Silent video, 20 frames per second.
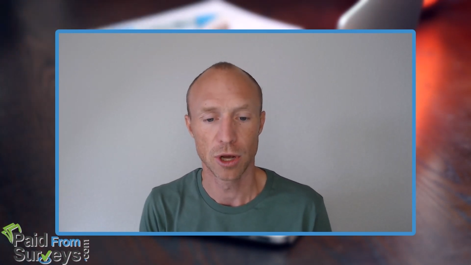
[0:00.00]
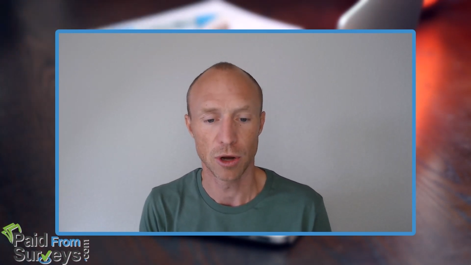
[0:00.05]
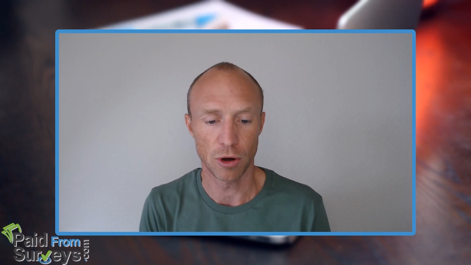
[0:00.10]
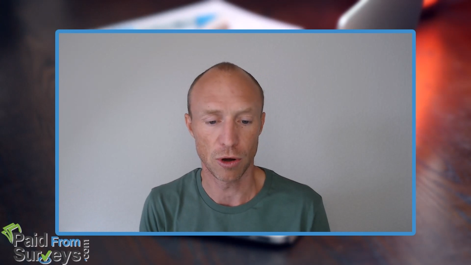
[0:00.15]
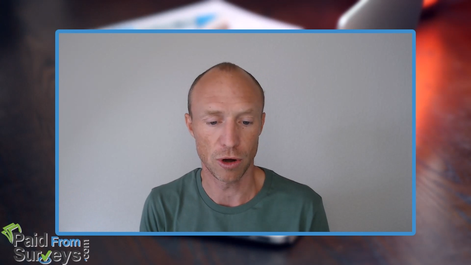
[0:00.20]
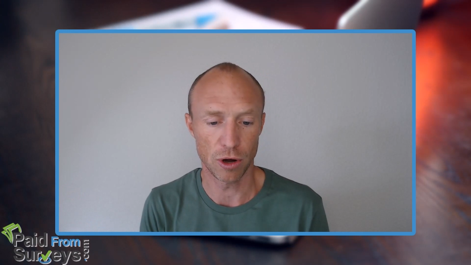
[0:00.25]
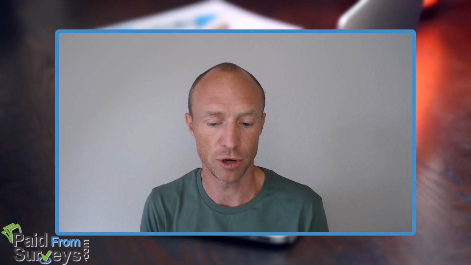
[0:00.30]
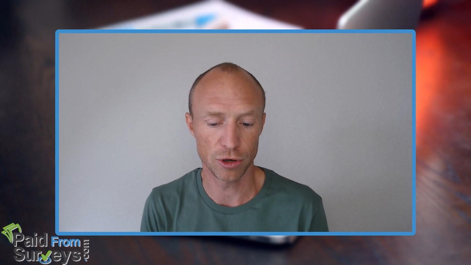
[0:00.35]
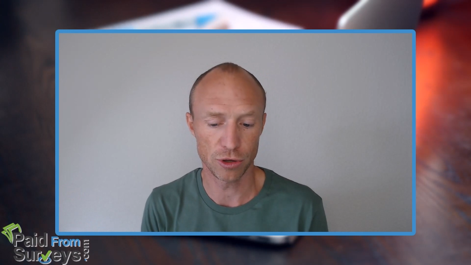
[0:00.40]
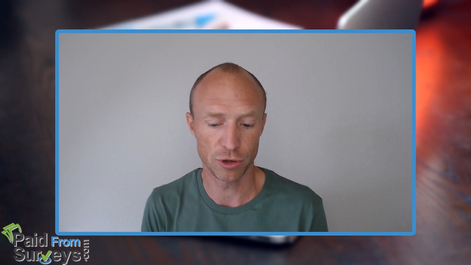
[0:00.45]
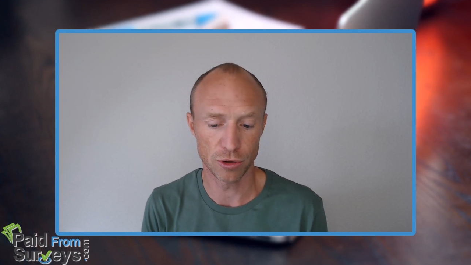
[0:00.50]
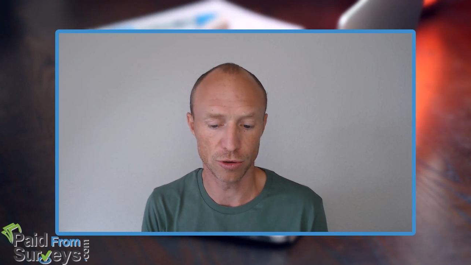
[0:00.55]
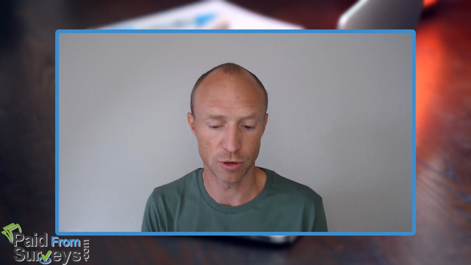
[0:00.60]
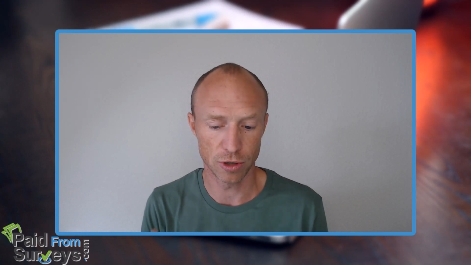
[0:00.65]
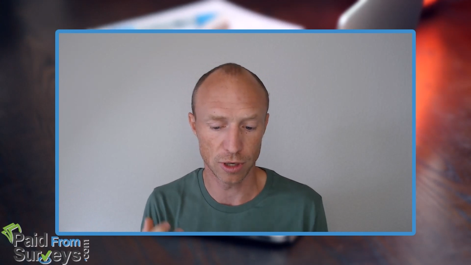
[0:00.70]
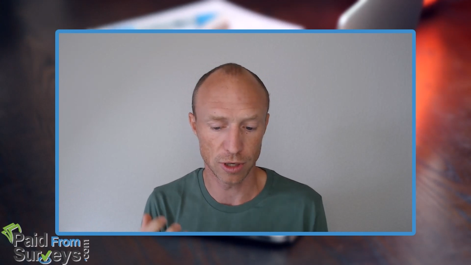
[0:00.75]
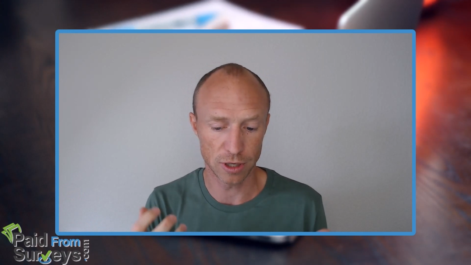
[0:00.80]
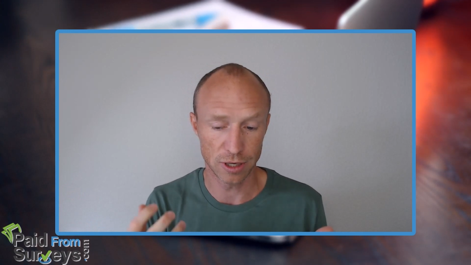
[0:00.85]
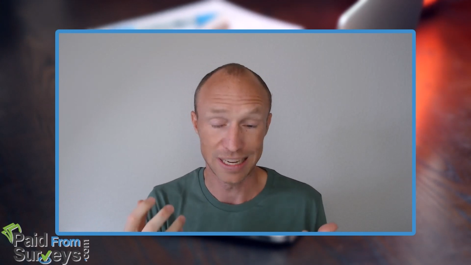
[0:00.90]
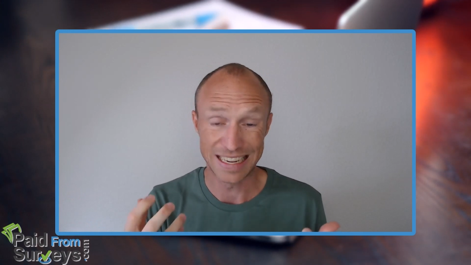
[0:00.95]
on
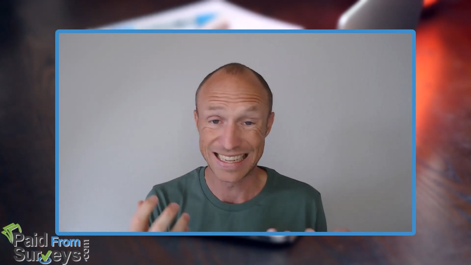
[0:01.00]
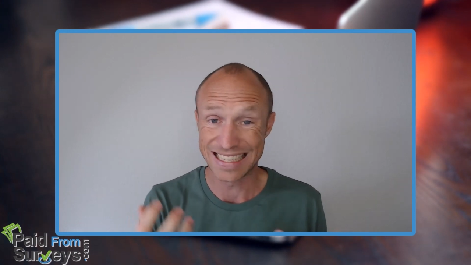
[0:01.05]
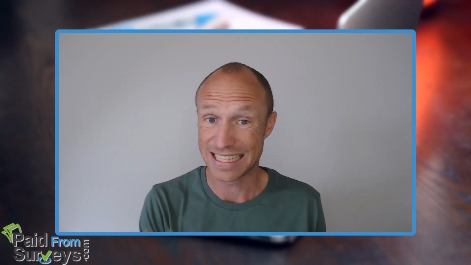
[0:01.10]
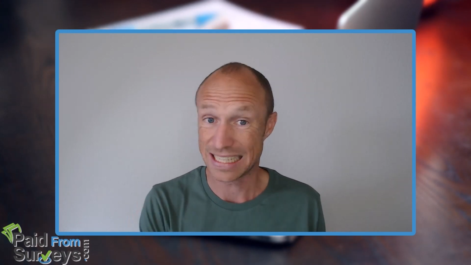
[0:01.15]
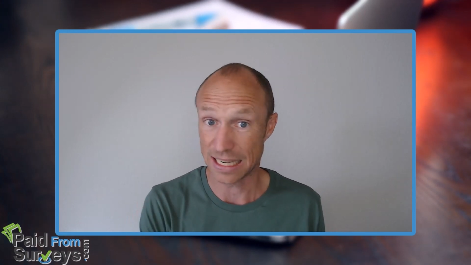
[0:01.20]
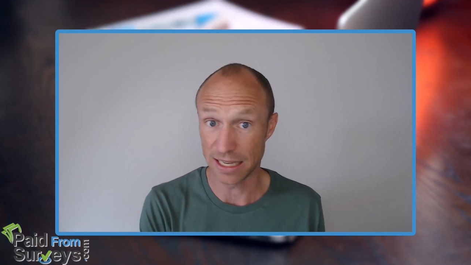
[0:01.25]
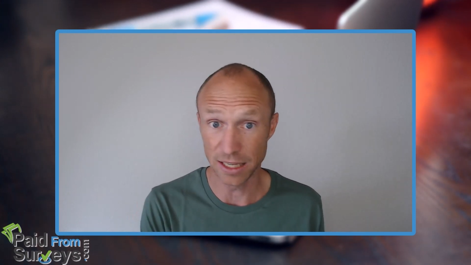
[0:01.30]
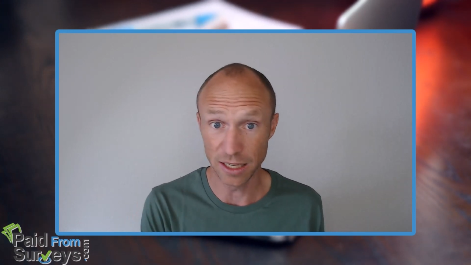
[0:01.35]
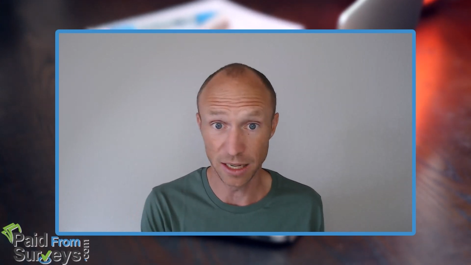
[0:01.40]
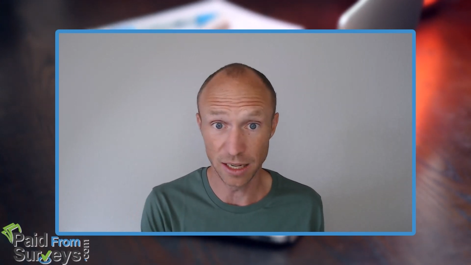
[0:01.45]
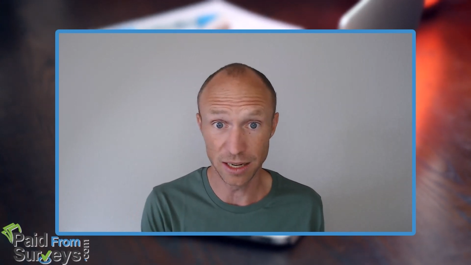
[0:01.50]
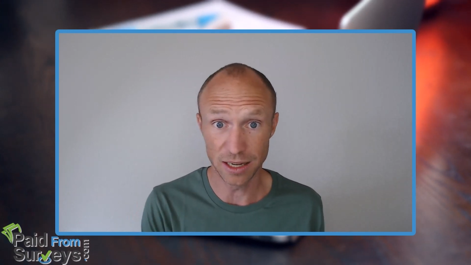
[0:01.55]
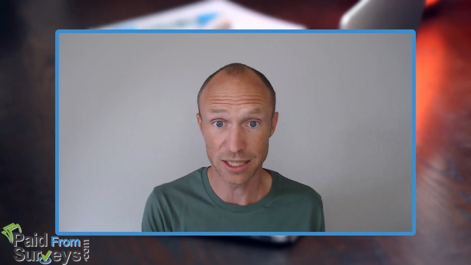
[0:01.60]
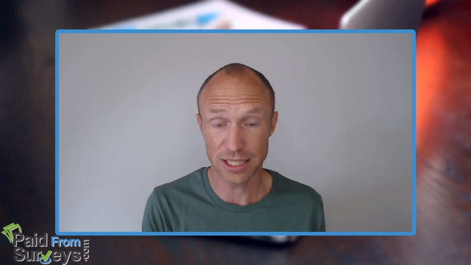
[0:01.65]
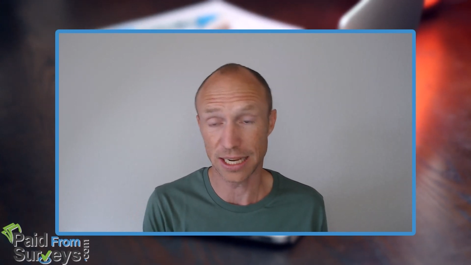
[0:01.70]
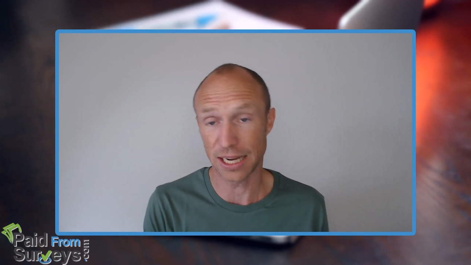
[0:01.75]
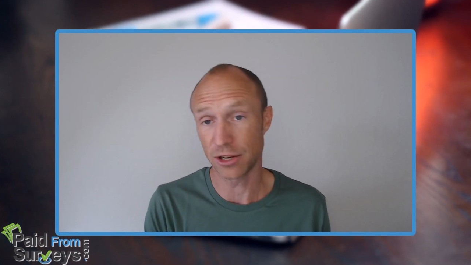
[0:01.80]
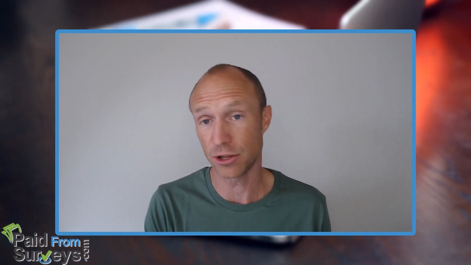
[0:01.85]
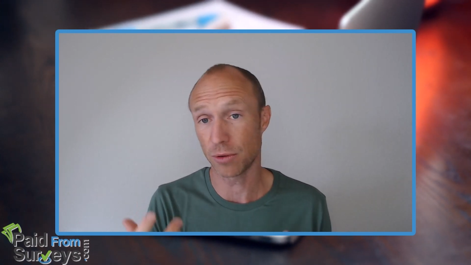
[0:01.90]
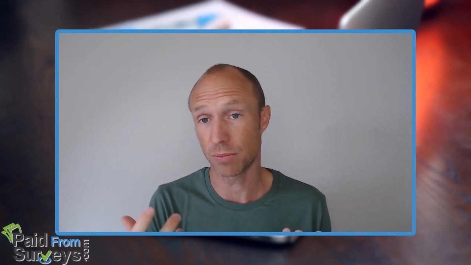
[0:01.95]
your skills
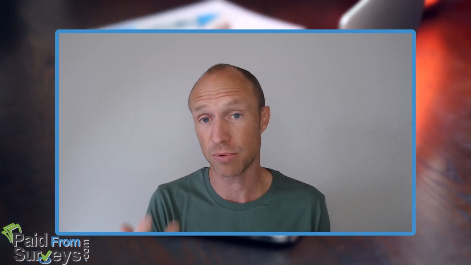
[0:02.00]
and your